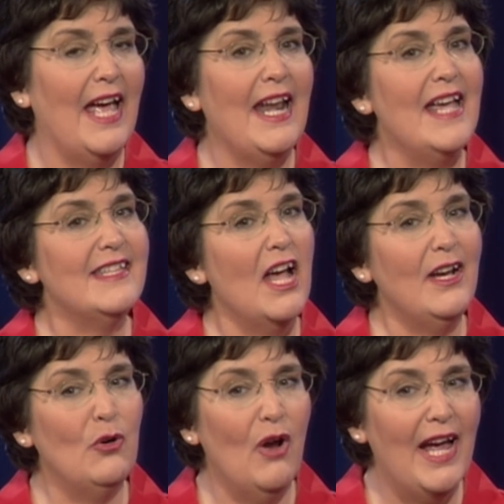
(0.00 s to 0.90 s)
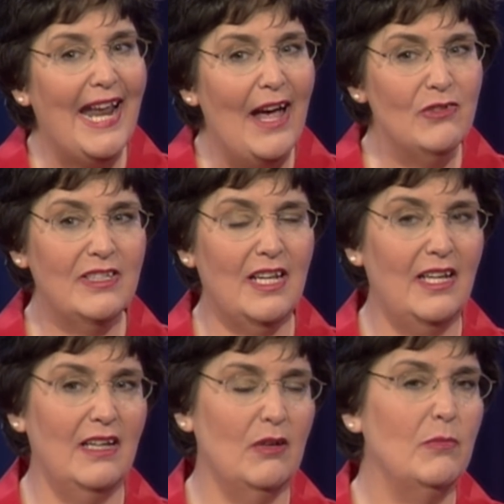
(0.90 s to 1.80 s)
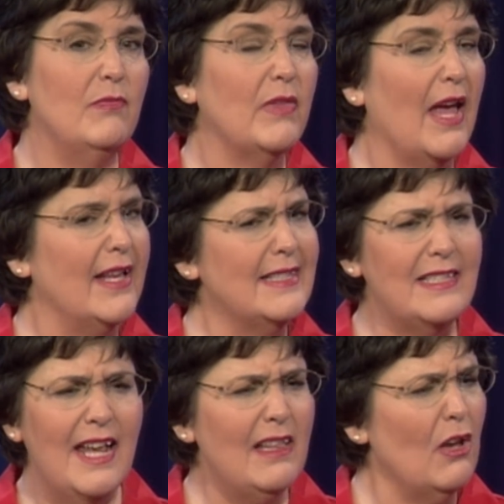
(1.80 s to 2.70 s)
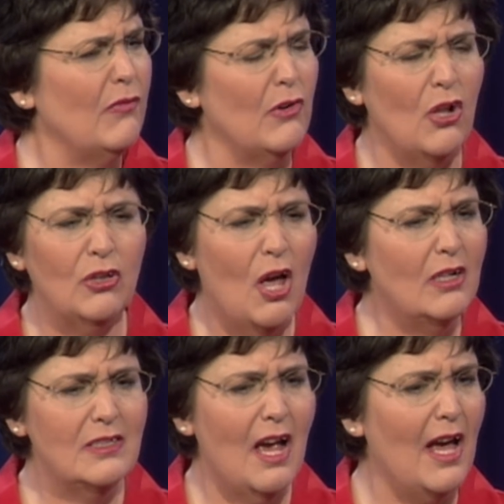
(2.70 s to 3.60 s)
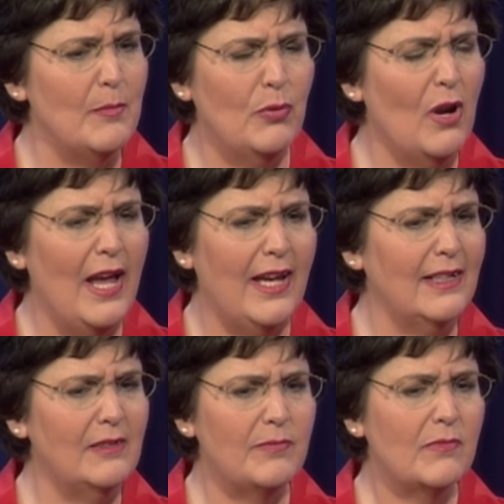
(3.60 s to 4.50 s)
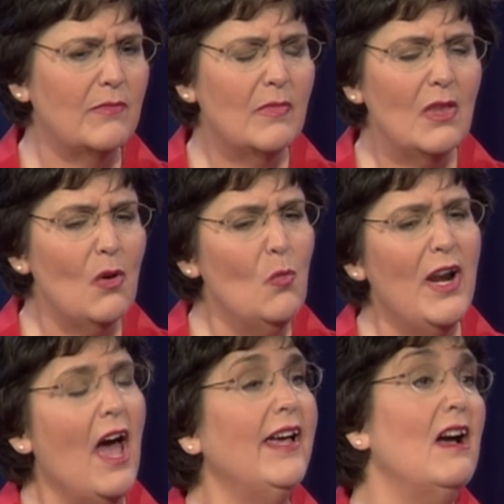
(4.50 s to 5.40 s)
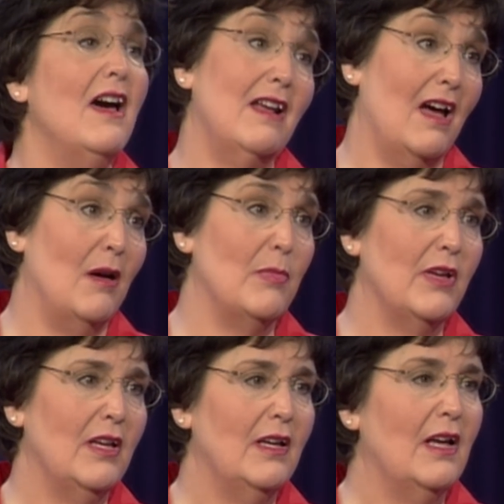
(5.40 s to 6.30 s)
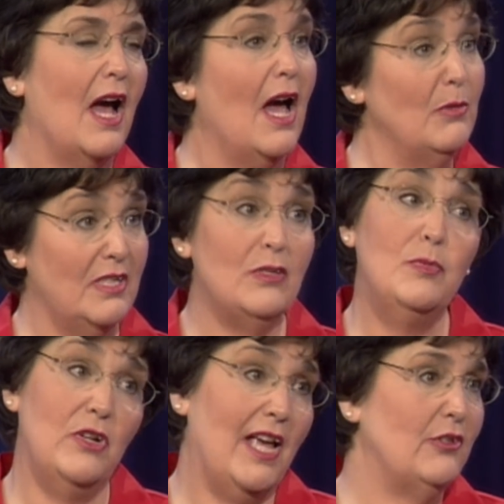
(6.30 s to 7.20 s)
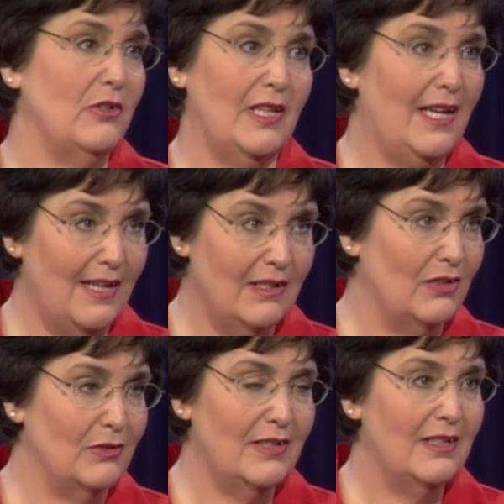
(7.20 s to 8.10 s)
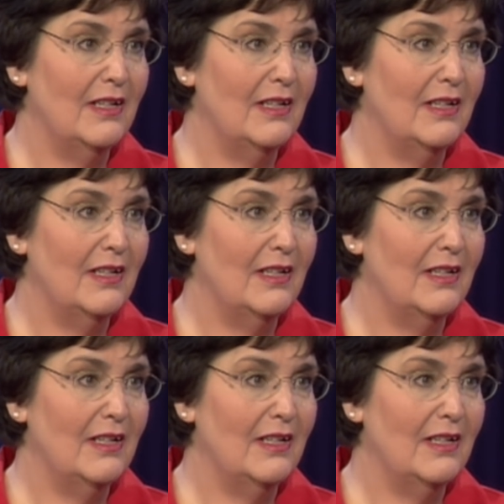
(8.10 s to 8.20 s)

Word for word: And as I cried out to Him and stayed there for a long time praying, when I got up, I was supernaturally healed.